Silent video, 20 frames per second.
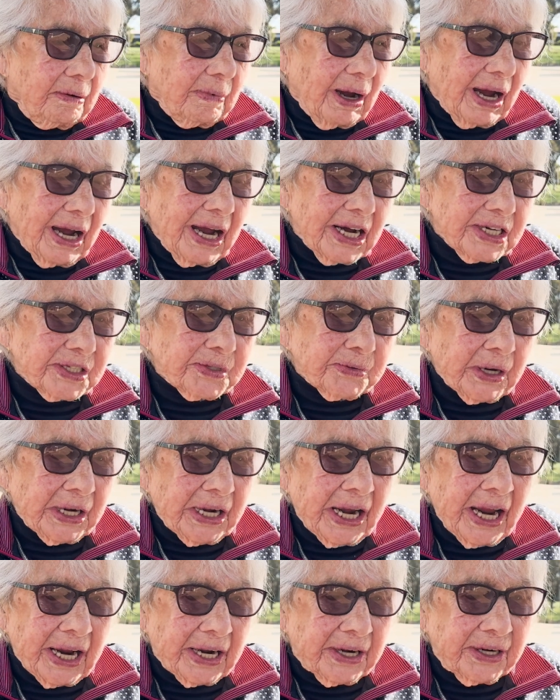My
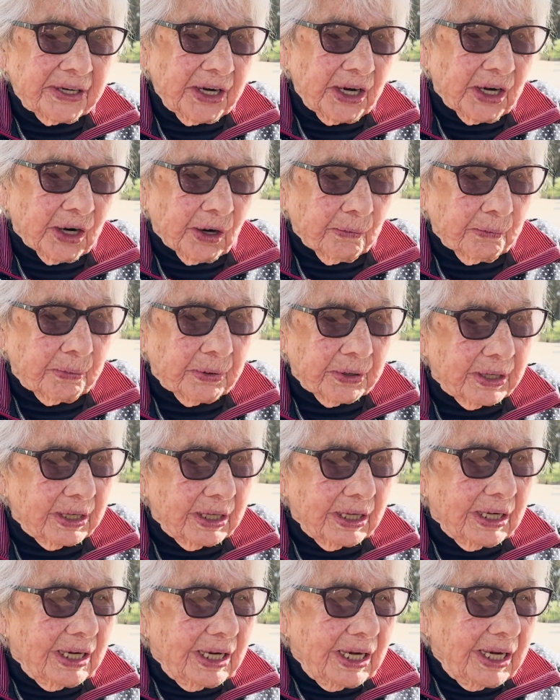husband had help
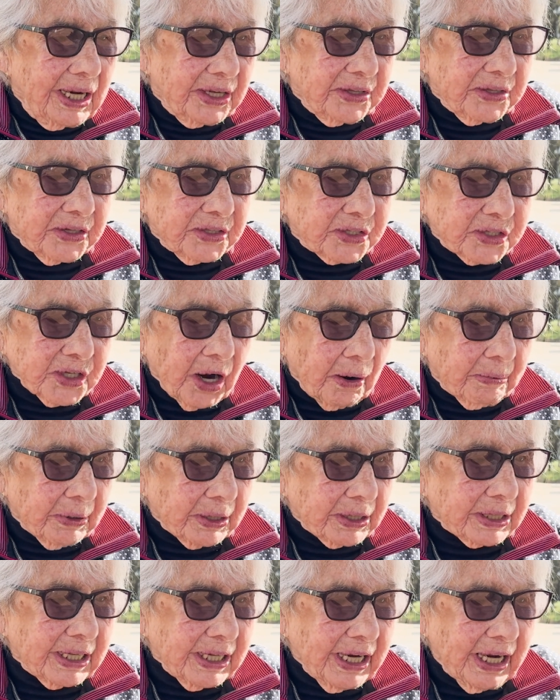in the shop
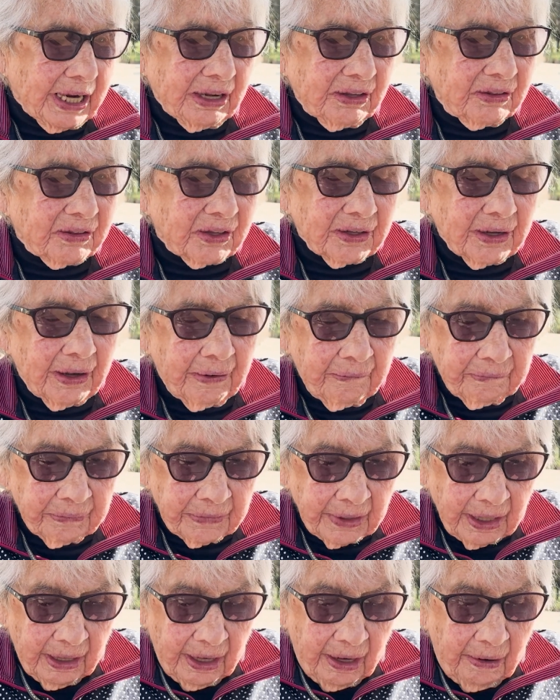at Keith,
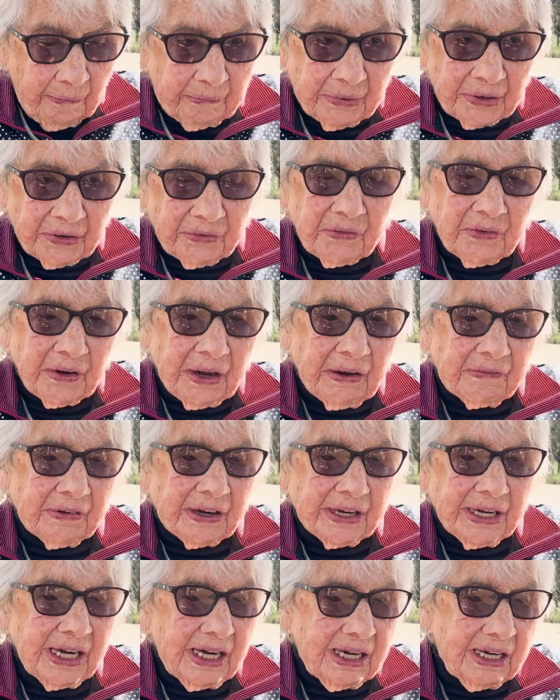but if
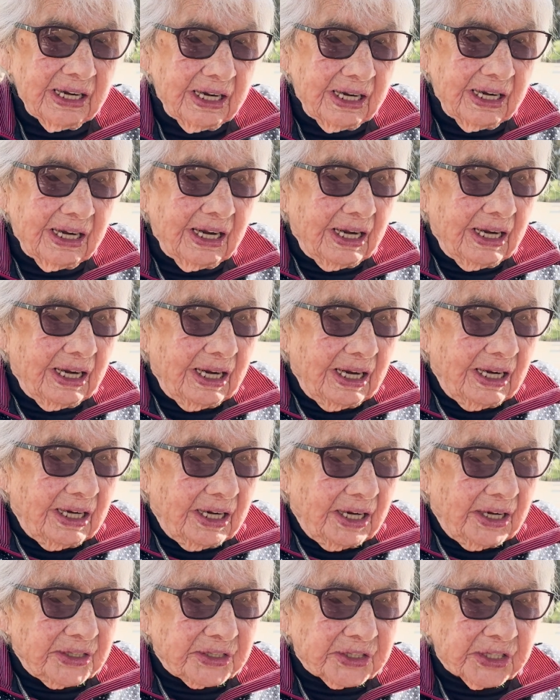ever
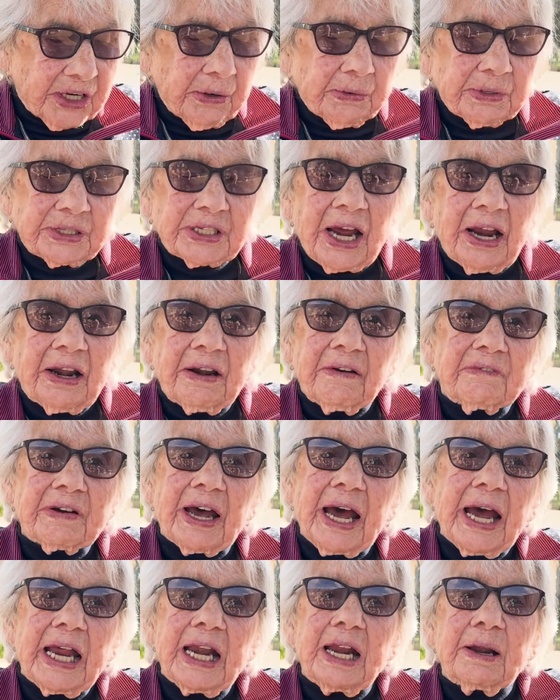she was
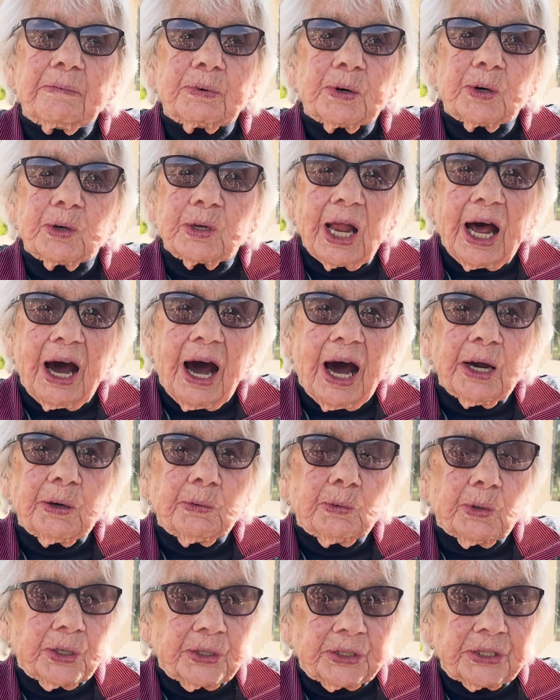unavailable, I
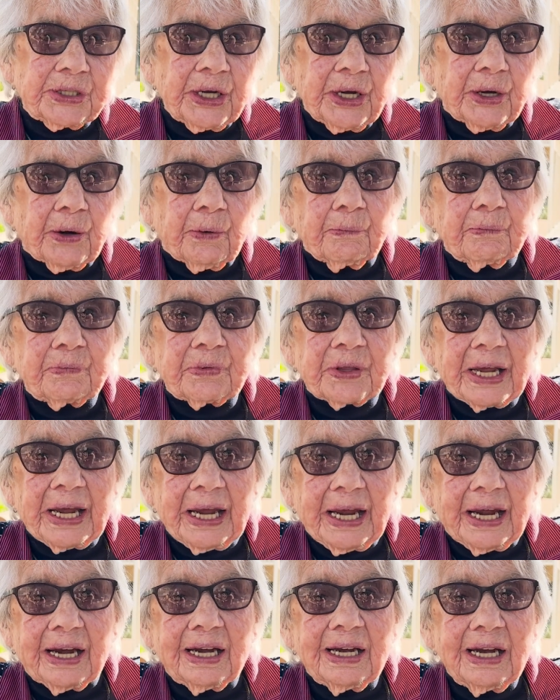would help
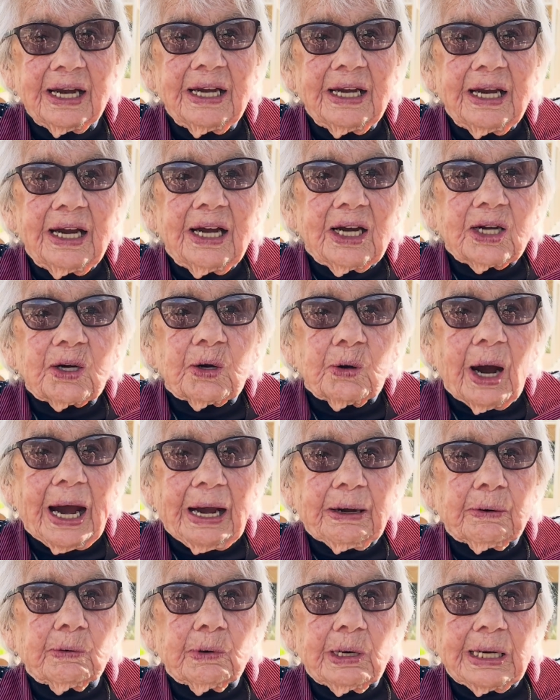there
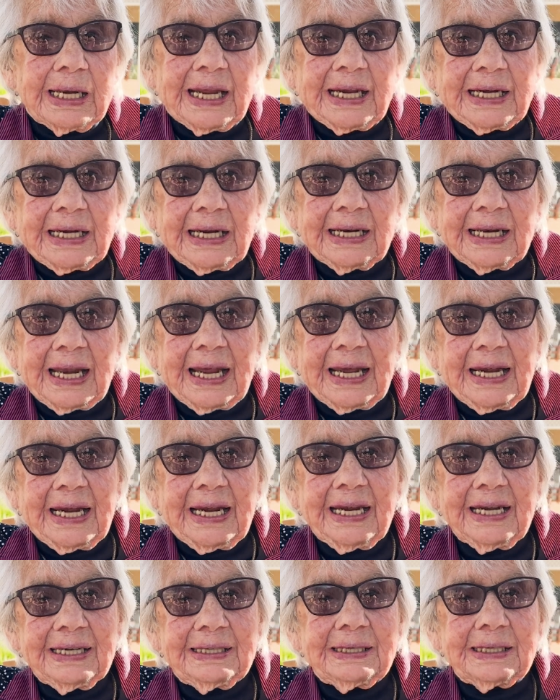quite
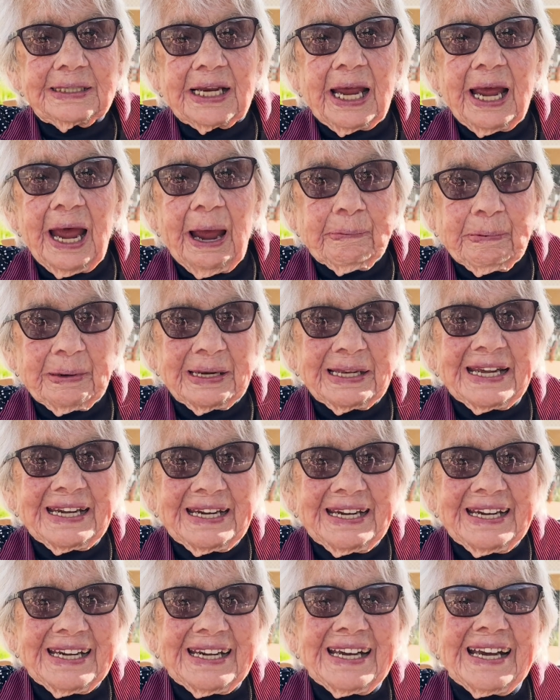willingly and
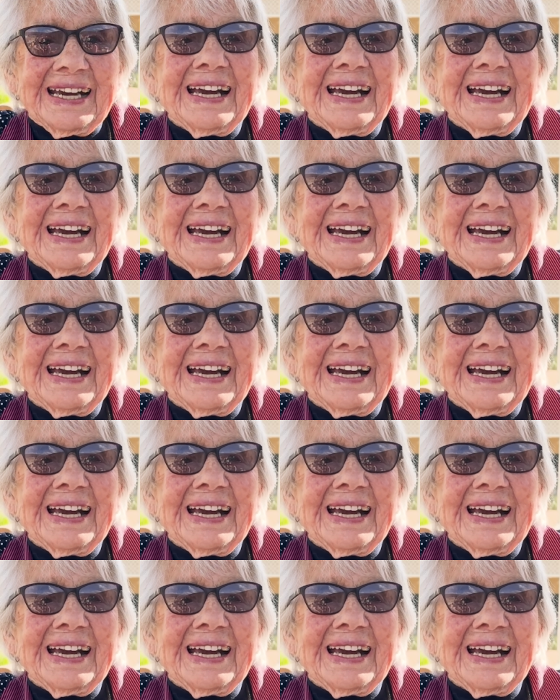happily.